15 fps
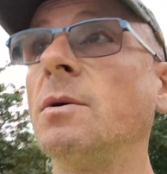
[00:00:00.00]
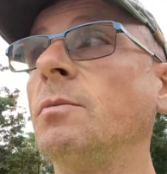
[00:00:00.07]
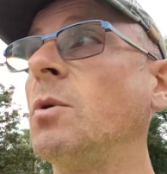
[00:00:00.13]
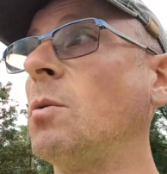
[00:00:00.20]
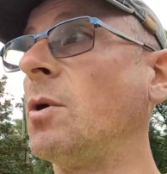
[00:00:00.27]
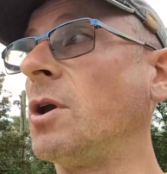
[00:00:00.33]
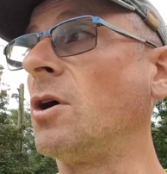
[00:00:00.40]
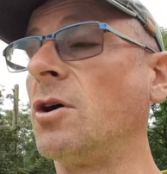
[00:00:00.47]
But
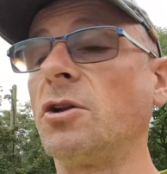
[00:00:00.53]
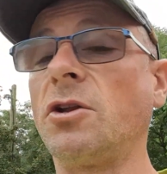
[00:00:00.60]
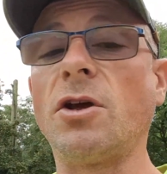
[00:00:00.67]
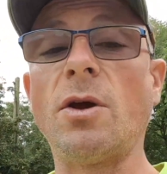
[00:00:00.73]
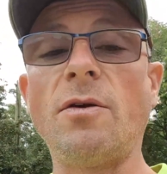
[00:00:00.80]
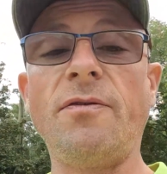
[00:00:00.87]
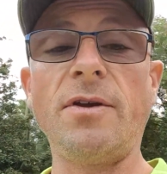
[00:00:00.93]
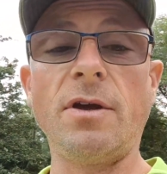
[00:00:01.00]
what you got to do,
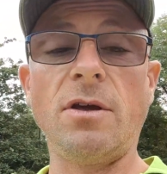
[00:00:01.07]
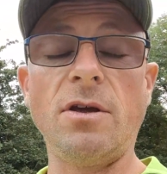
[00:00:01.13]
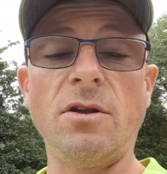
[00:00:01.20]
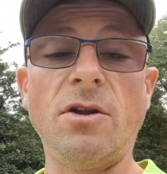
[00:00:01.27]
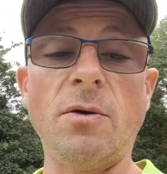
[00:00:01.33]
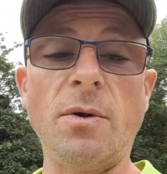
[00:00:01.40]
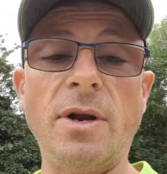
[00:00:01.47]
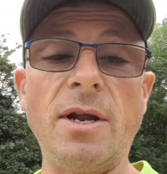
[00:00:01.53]
if you're
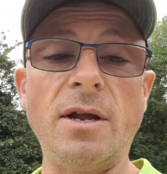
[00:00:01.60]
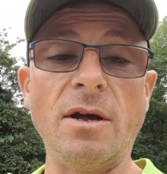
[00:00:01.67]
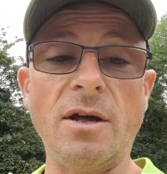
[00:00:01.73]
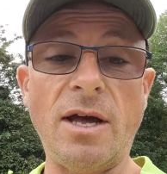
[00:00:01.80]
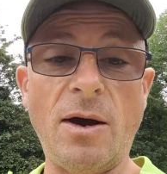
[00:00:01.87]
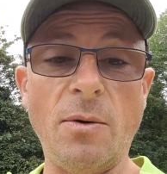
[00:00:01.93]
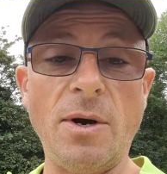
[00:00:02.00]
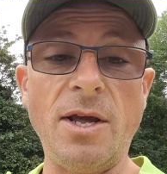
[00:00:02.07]
doing it
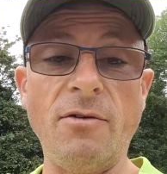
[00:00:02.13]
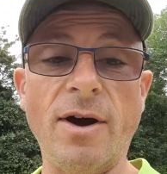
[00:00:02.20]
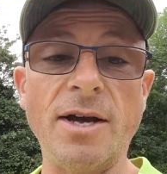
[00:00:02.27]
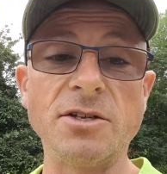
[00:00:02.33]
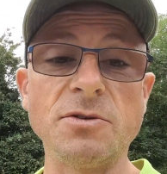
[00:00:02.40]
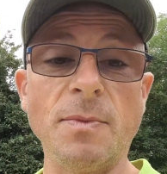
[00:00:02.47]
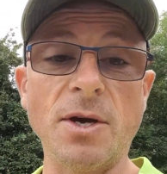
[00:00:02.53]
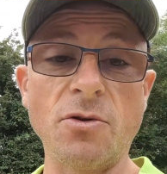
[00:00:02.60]
hourly
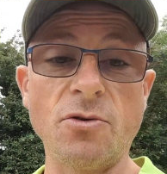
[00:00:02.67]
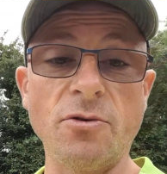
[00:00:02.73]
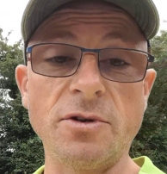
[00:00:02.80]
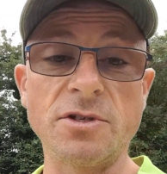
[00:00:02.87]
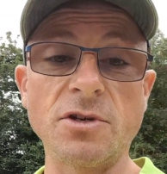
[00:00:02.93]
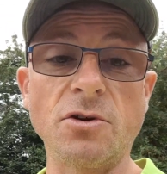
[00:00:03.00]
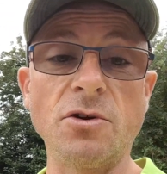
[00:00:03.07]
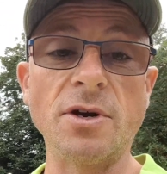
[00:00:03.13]
rates, make sure
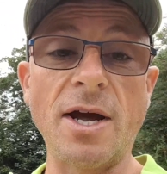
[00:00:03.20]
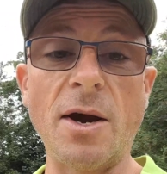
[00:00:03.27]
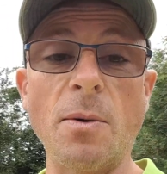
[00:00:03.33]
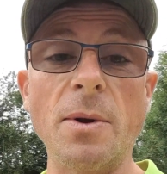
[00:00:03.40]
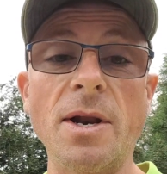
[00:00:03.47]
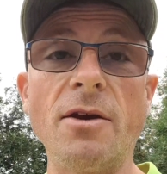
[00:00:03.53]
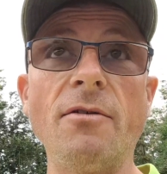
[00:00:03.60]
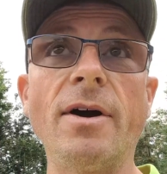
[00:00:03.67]
it's a good
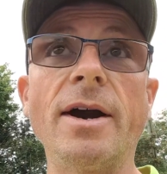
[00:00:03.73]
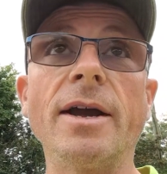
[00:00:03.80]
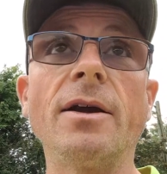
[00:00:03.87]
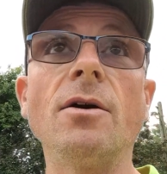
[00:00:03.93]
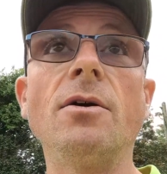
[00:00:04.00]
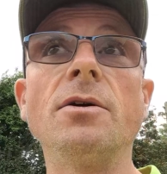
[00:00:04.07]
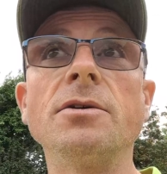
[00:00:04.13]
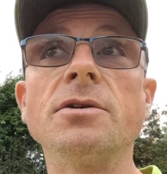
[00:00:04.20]
hourly rate,
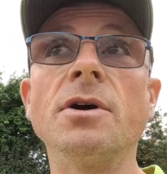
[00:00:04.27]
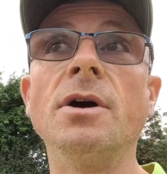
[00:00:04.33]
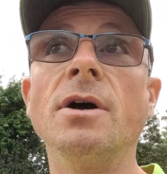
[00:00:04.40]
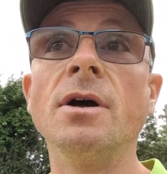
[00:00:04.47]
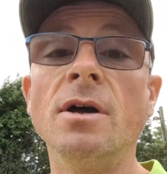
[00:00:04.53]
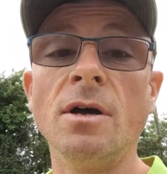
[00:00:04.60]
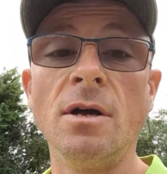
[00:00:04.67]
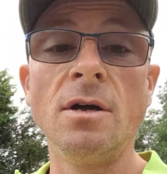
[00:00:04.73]
guys.
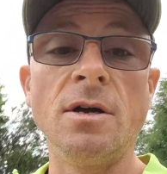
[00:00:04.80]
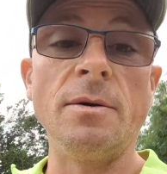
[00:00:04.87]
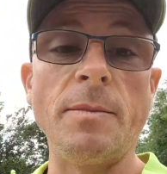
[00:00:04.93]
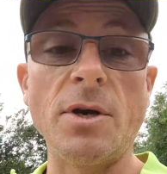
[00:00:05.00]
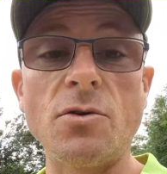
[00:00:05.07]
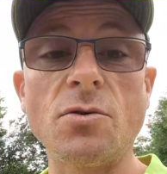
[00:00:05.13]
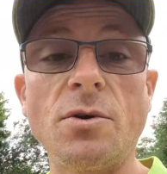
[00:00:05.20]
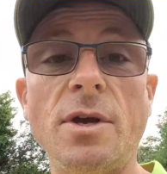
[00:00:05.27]

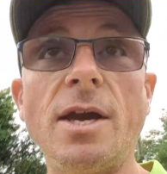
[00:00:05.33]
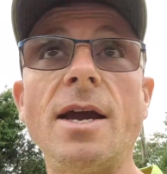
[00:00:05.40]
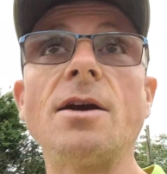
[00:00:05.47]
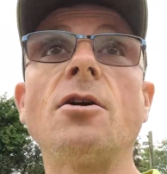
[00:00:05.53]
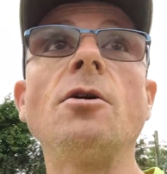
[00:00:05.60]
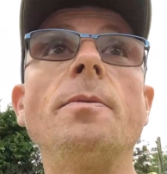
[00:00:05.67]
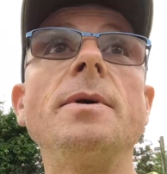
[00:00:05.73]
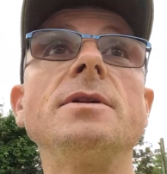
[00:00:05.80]
Make sure you get a
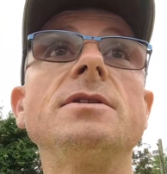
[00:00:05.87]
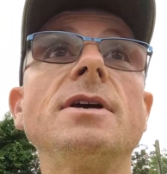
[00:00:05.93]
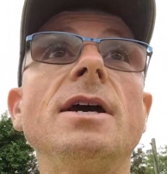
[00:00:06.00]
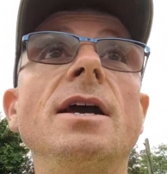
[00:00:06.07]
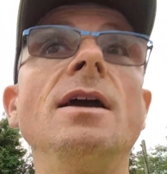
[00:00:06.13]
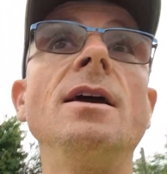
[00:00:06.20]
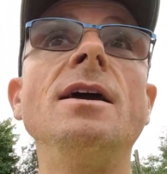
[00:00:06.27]
cup of tea.